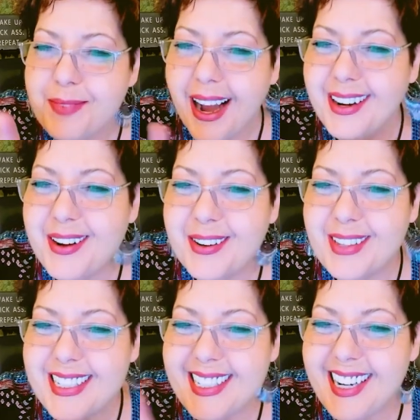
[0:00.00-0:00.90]
I know you're
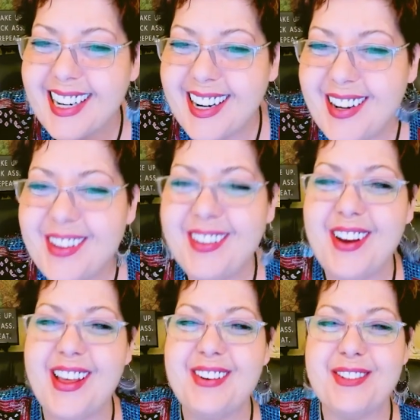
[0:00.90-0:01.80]
listening and I know you
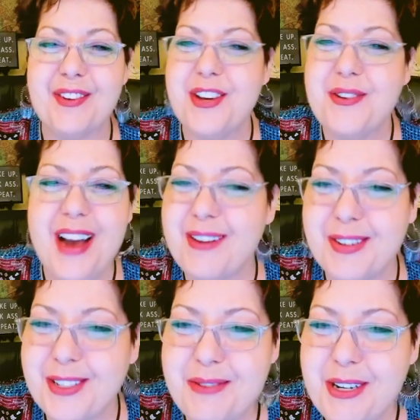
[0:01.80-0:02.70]
know that was for you, ever
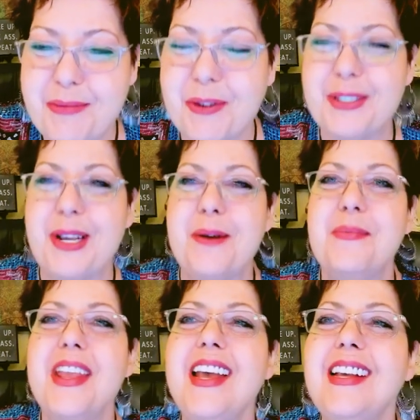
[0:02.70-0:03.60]
so much more so.
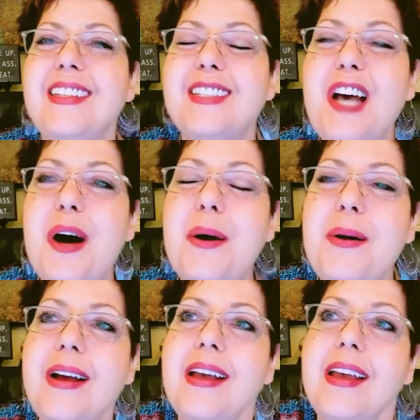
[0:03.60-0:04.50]

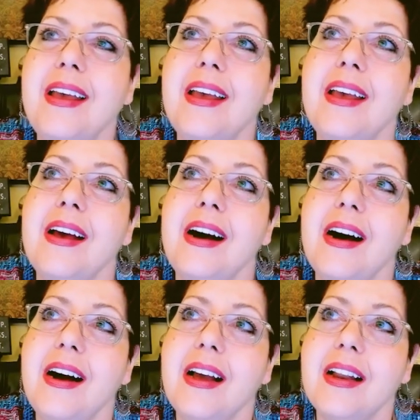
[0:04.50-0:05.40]
So
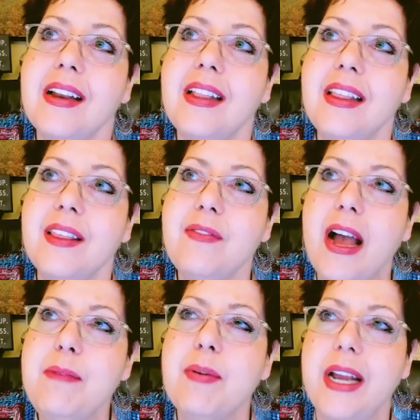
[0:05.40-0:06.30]
the
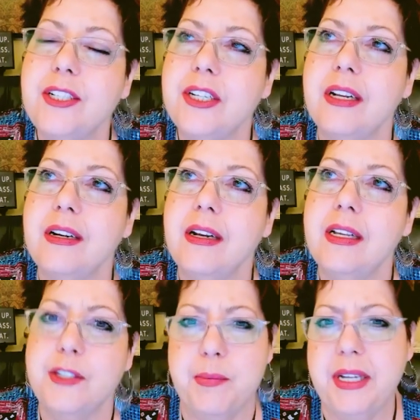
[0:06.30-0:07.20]
vibration
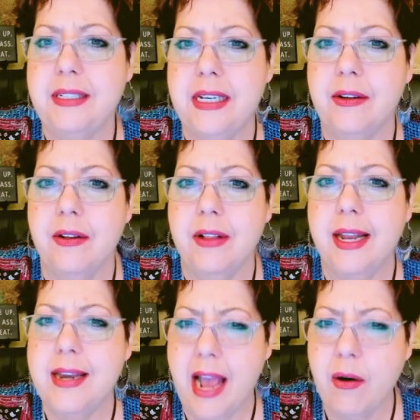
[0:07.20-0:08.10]
is the big deal.
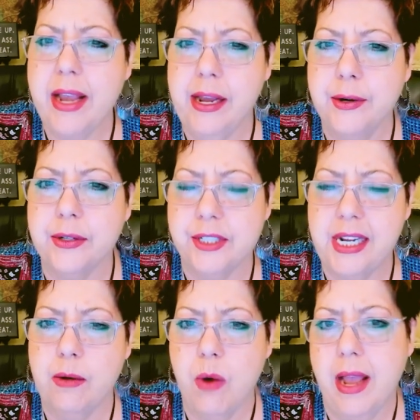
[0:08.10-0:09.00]
And now I
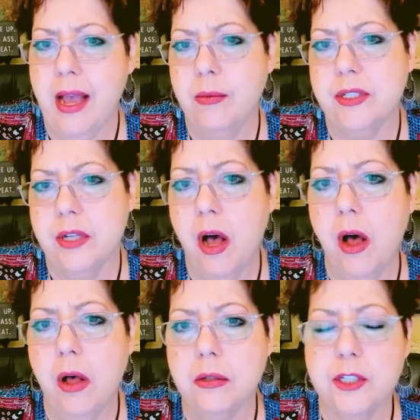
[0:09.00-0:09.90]
understand why I was
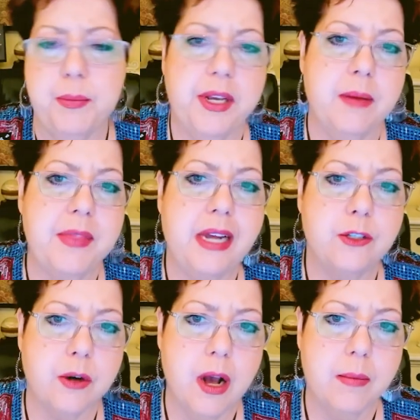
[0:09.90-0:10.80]
called to pick up that
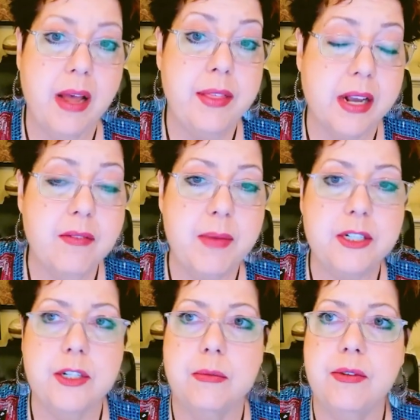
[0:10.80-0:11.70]
drum. I think I've
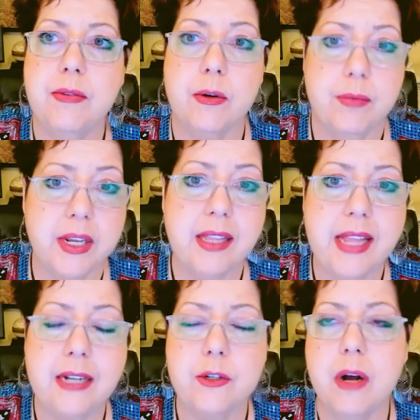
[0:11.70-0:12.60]
mentioned or get
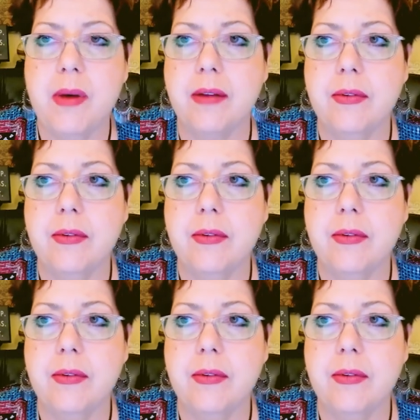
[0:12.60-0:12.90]
that drum. I